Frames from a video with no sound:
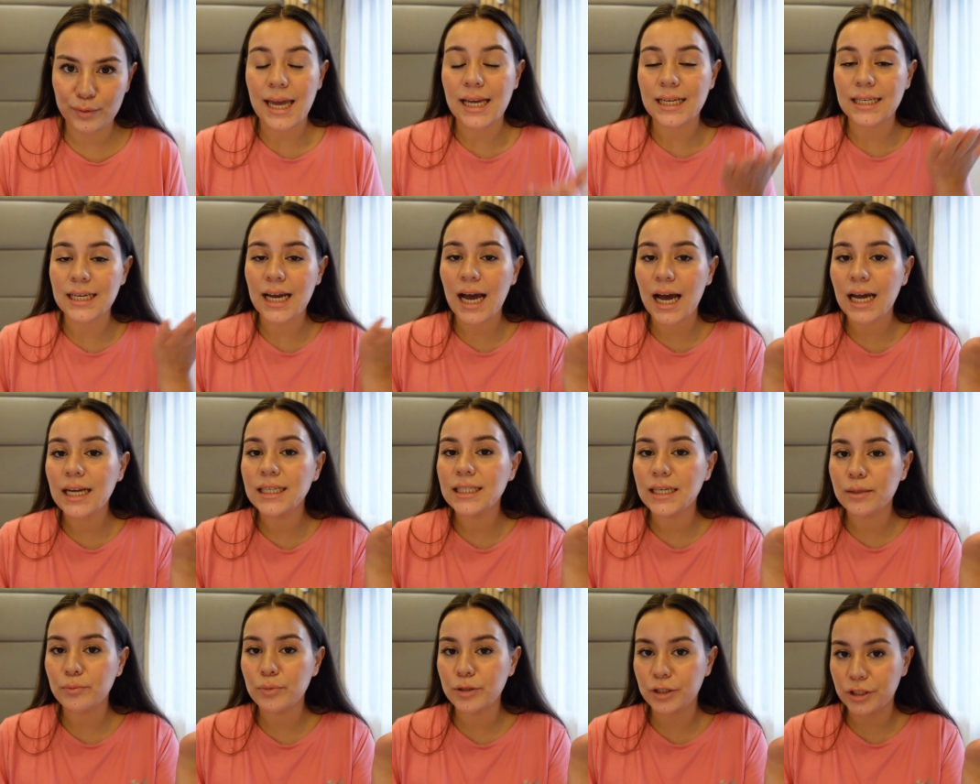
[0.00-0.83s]
And high
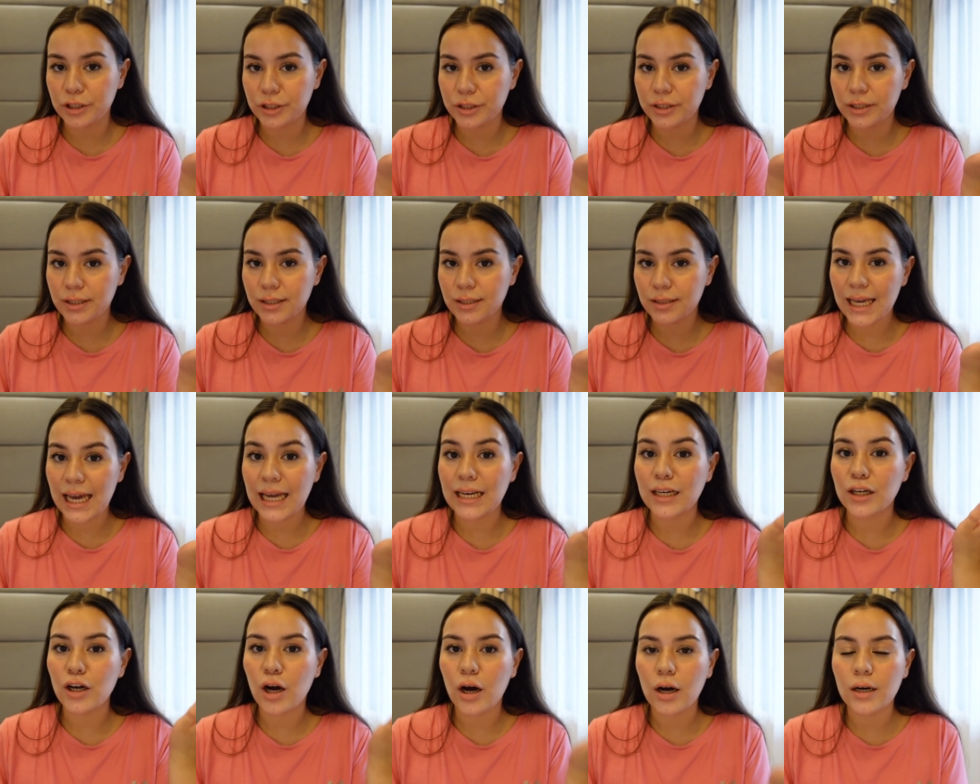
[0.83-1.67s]
temperatures
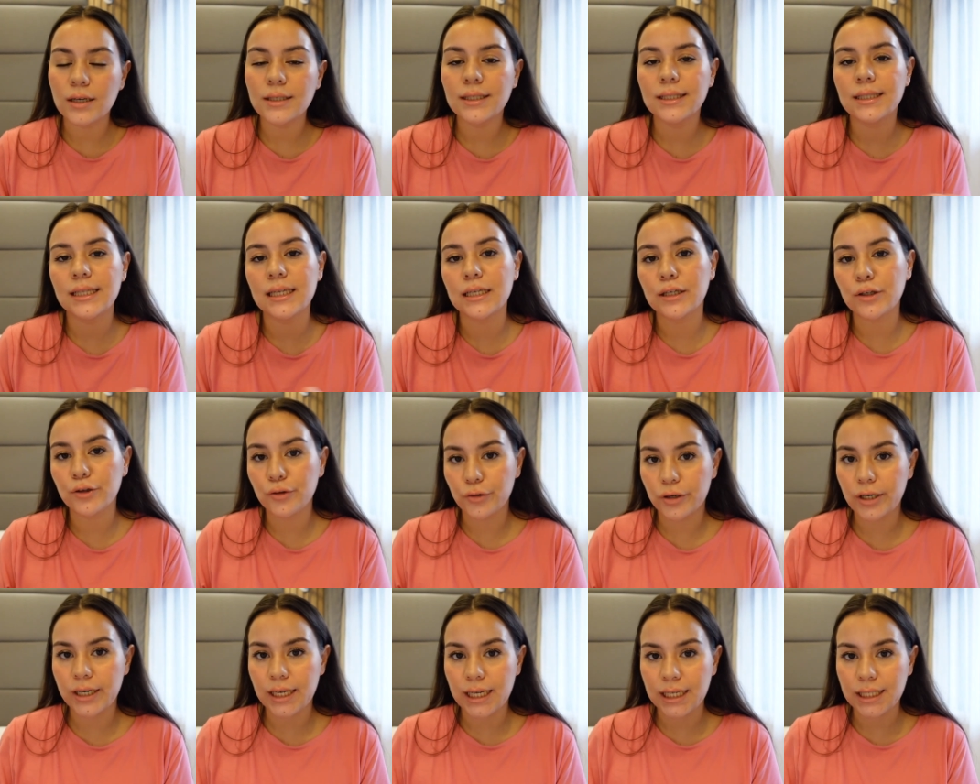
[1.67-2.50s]
can cause the
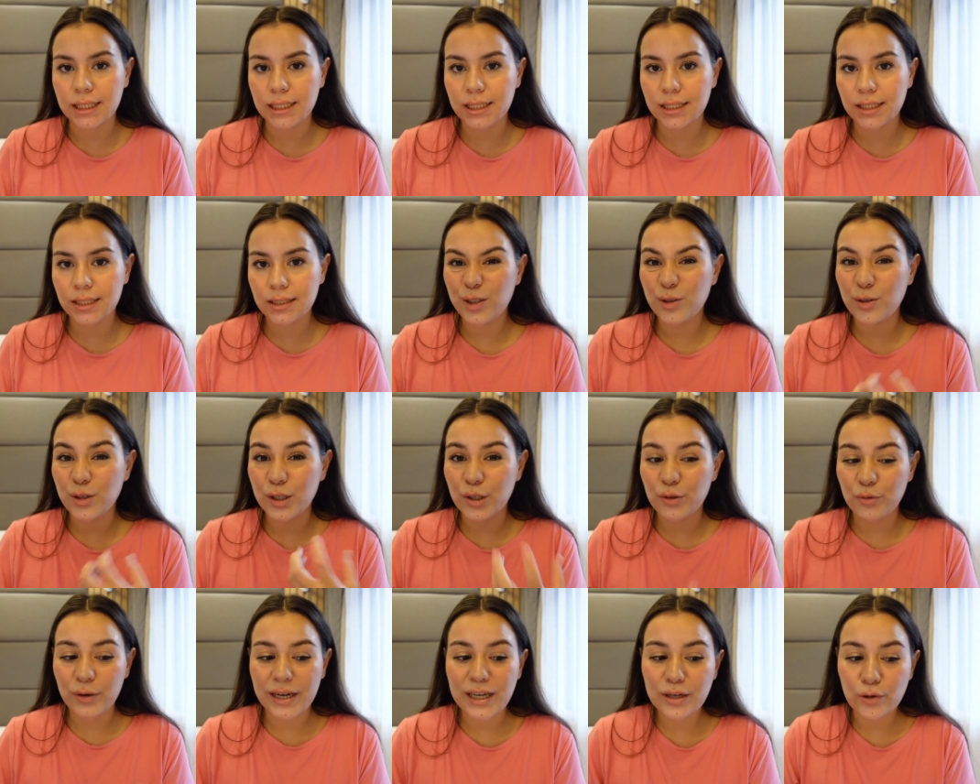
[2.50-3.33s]
ingredients to
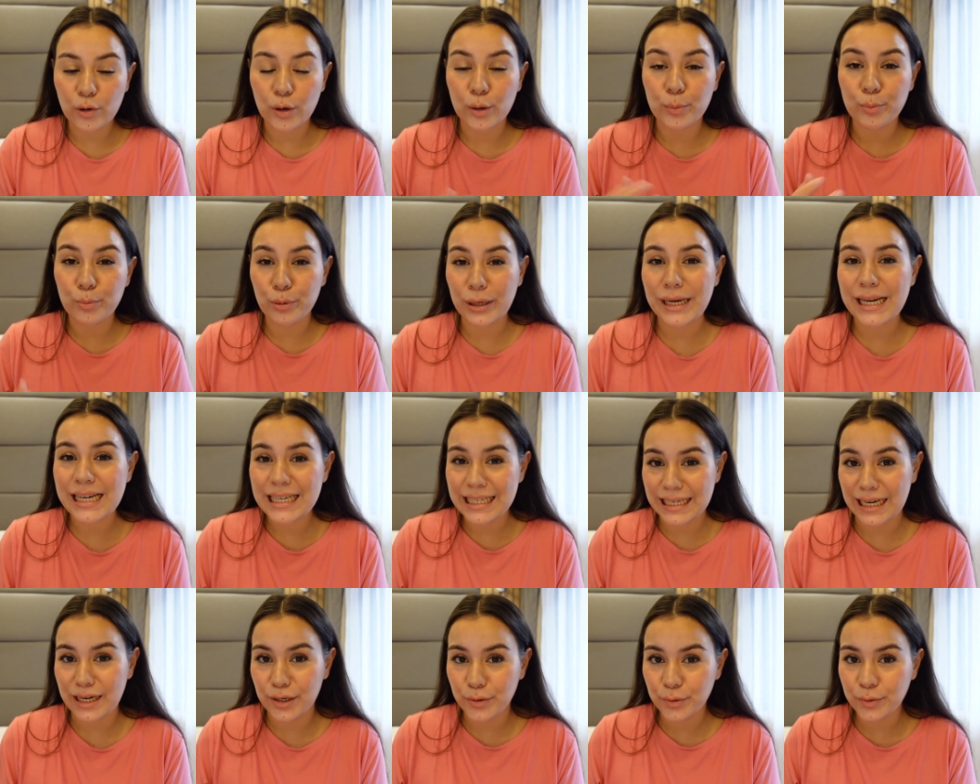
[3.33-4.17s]
degrade or break
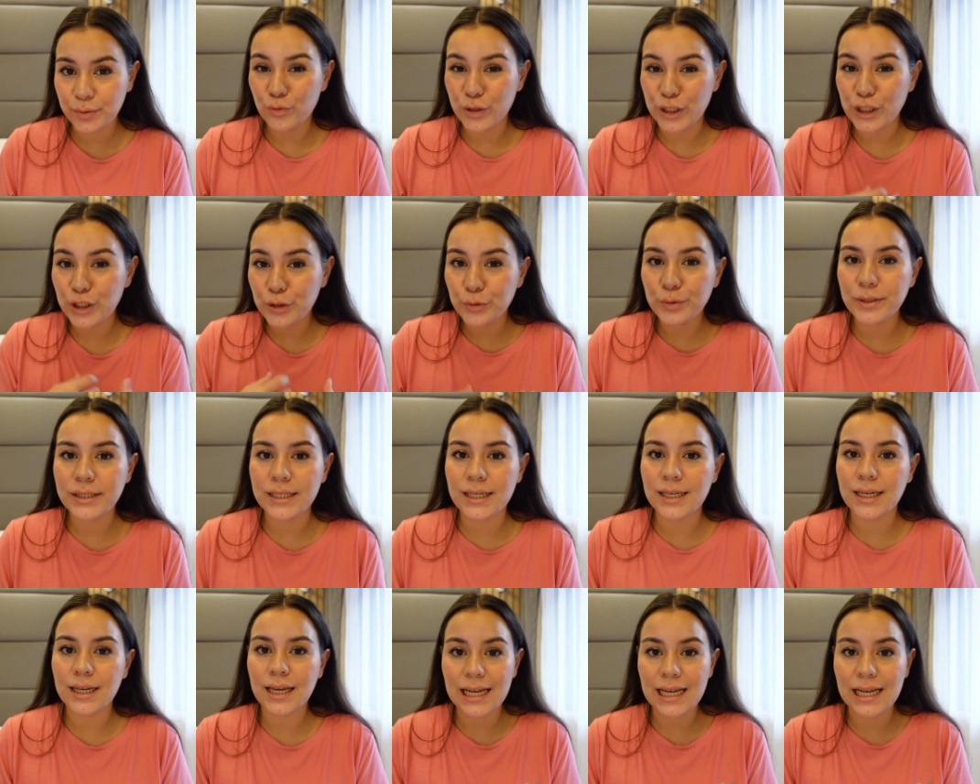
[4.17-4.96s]
down, reducing